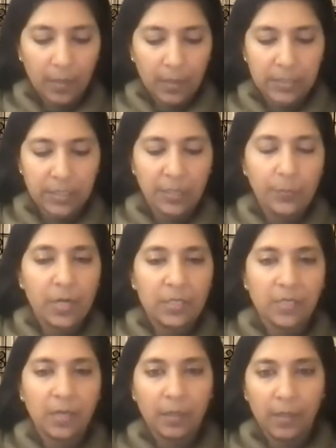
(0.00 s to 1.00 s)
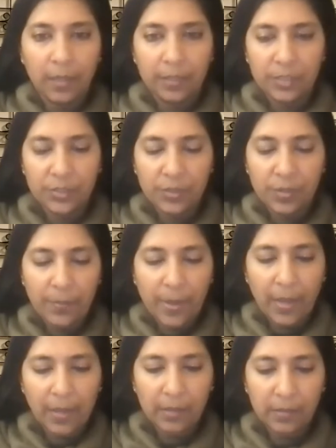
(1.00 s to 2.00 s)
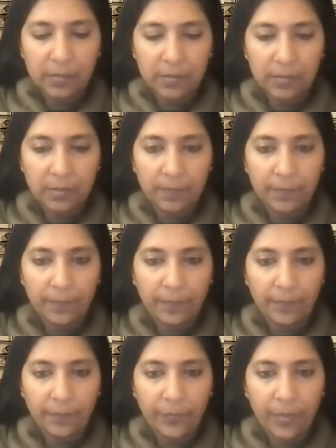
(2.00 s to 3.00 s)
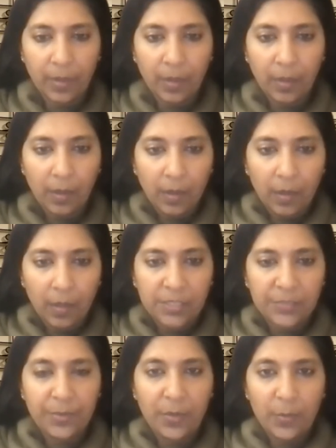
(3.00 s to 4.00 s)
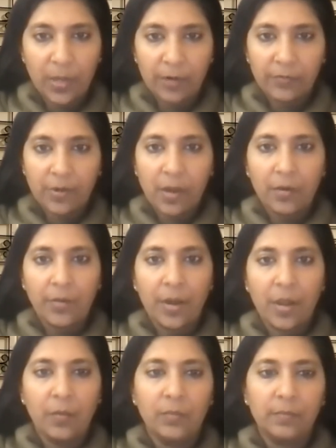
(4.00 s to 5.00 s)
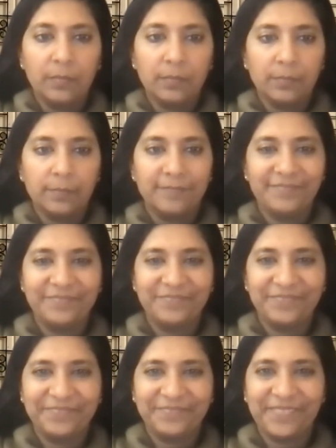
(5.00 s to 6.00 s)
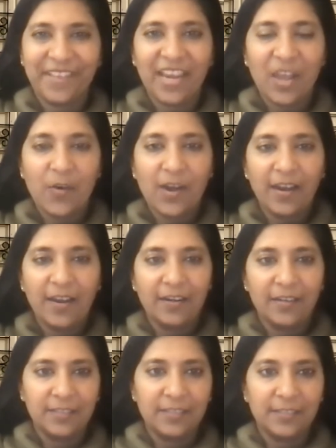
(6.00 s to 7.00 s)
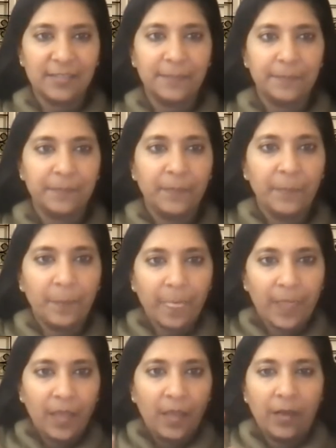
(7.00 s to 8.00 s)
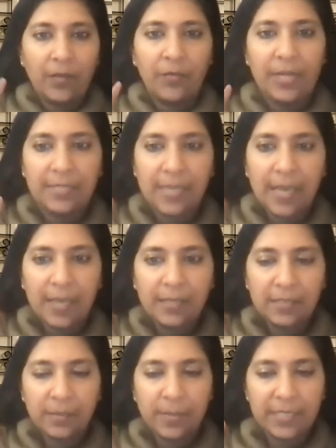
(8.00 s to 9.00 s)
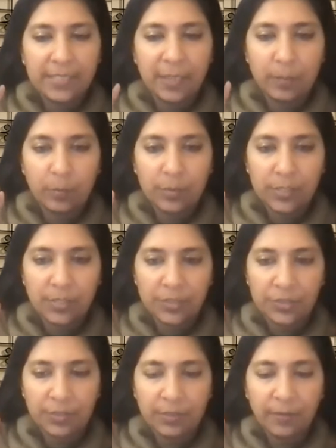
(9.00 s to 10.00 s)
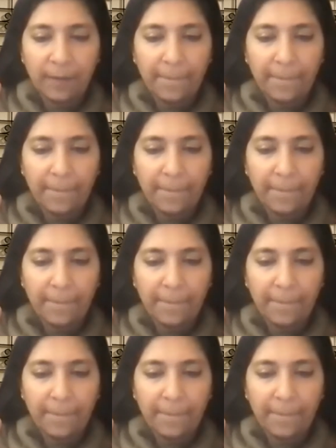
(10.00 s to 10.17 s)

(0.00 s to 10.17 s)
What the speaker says: Let's keep our tongue connected to the palate. Let's be aware of our crown and our heart. Raise hands in blessing position.